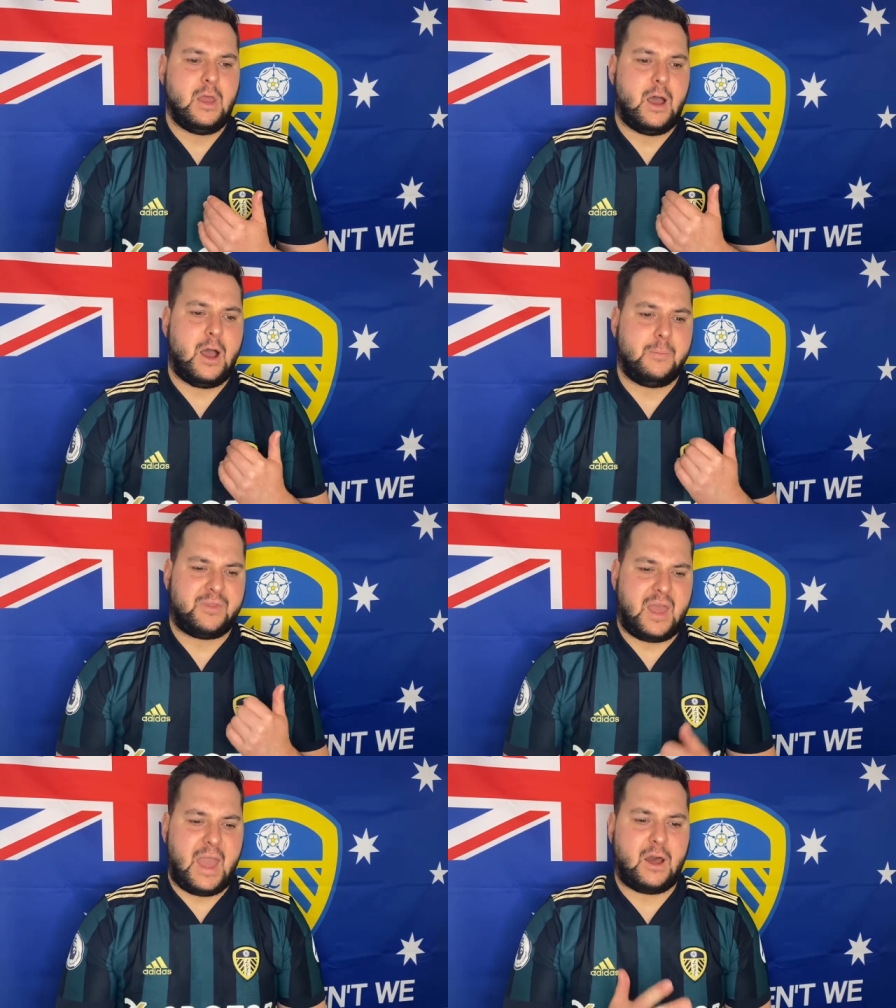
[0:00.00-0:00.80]

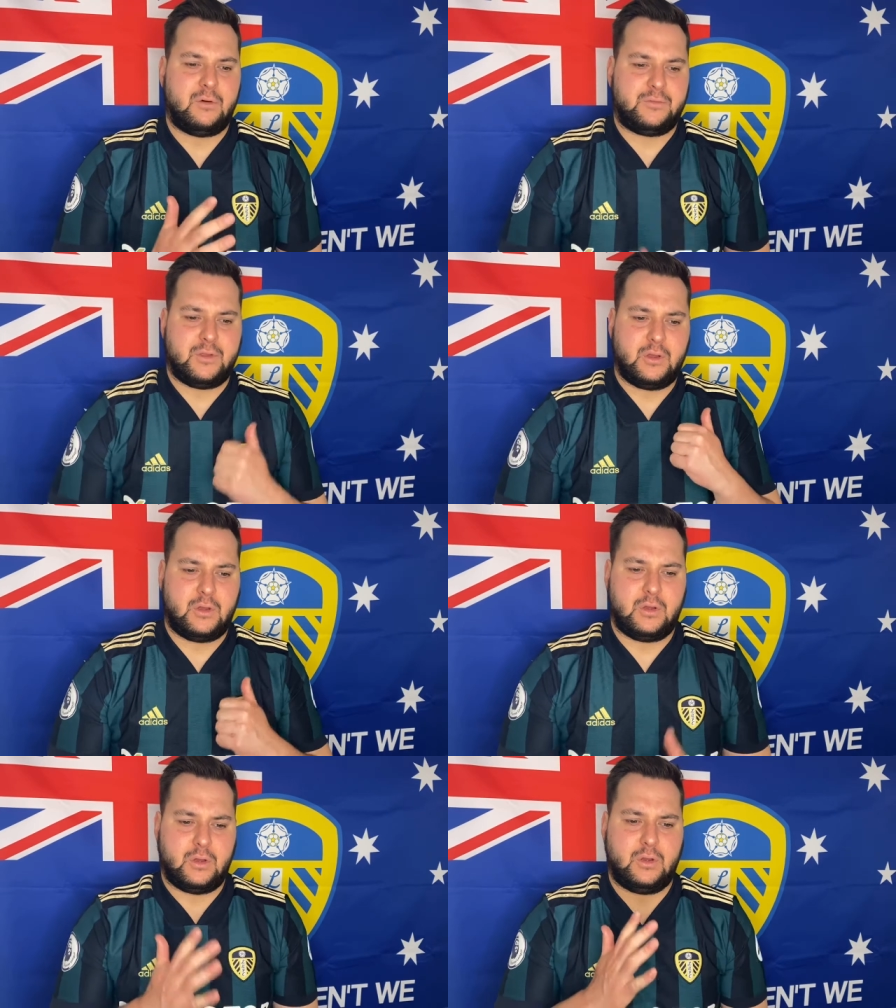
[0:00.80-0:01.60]
They're out of
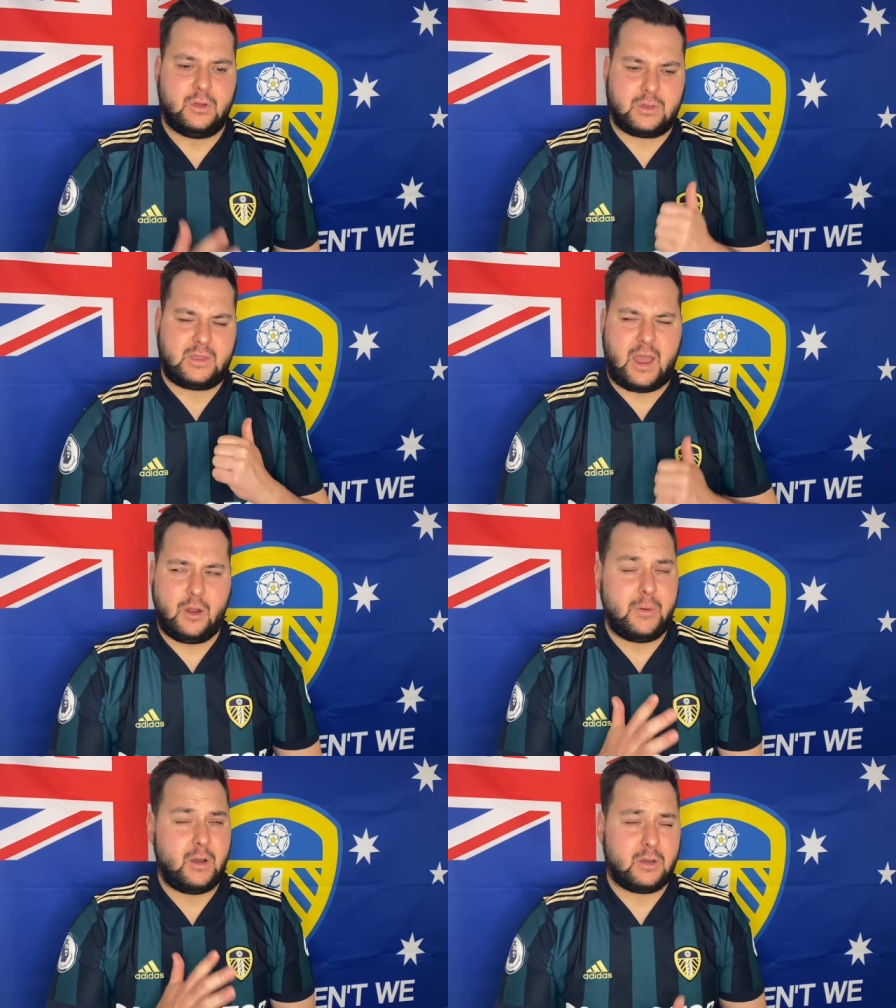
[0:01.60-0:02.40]
the
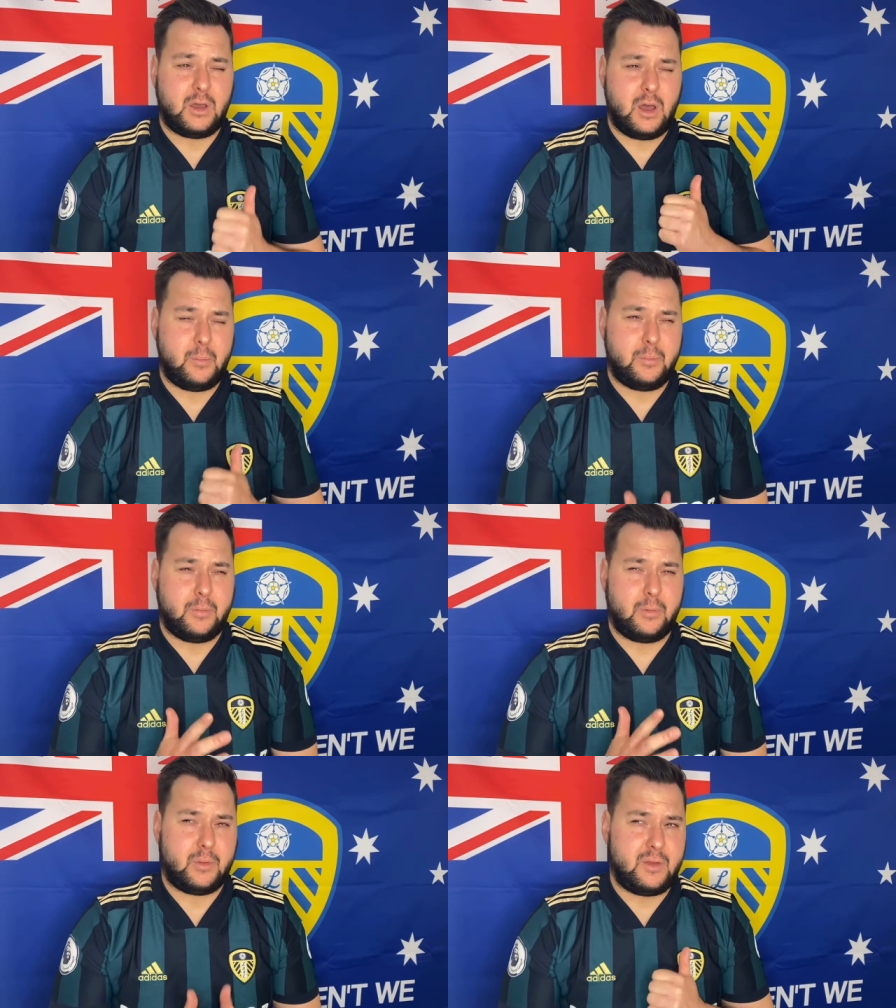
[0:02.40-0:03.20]
Carabao Cup.
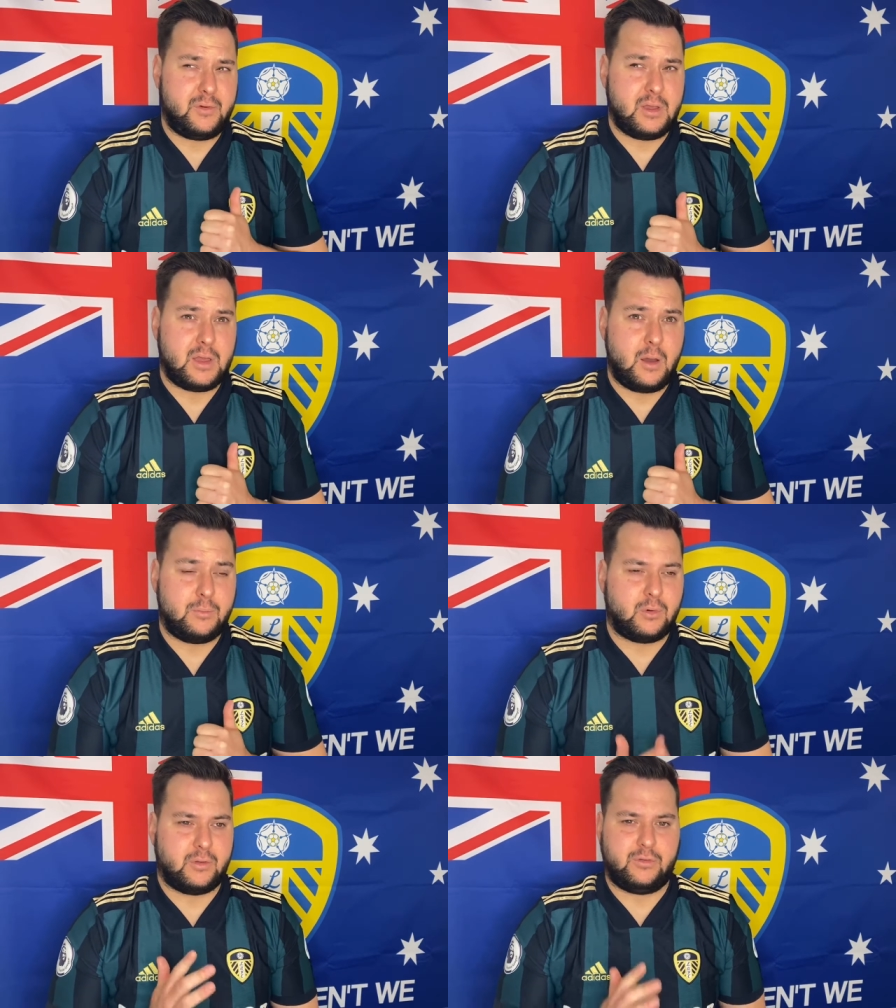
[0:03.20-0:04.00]
FA Cup,
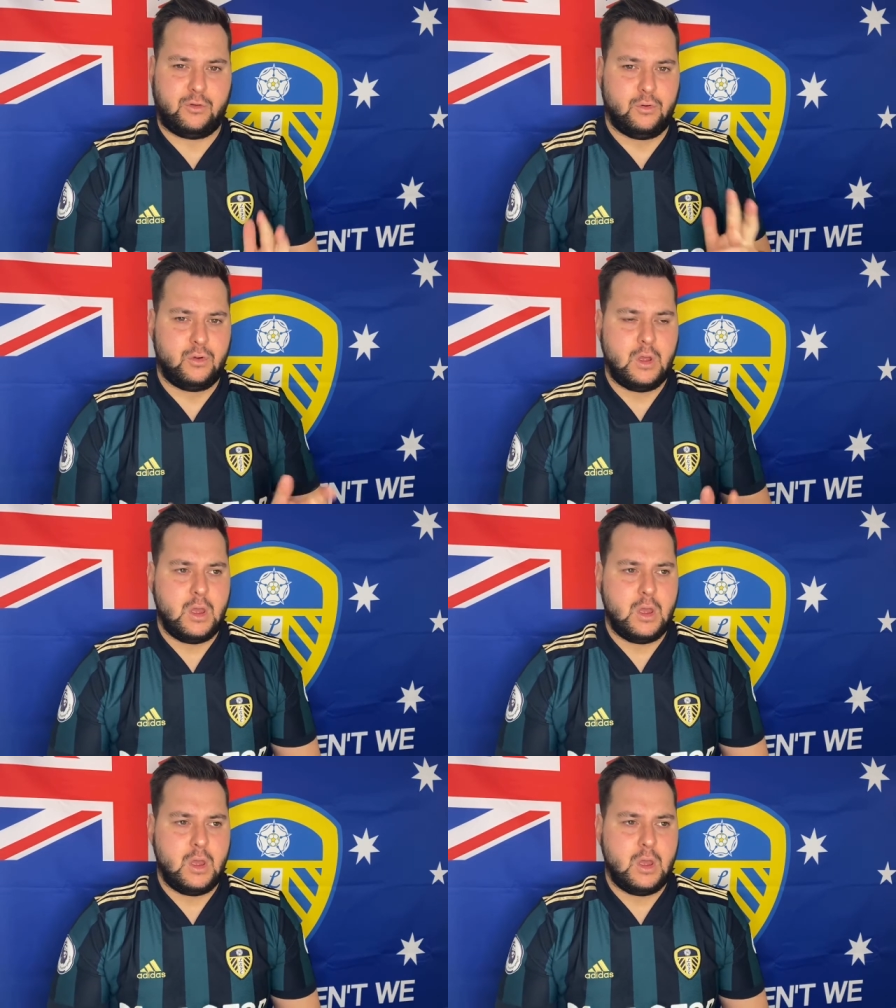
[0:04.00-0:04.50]
one of the two.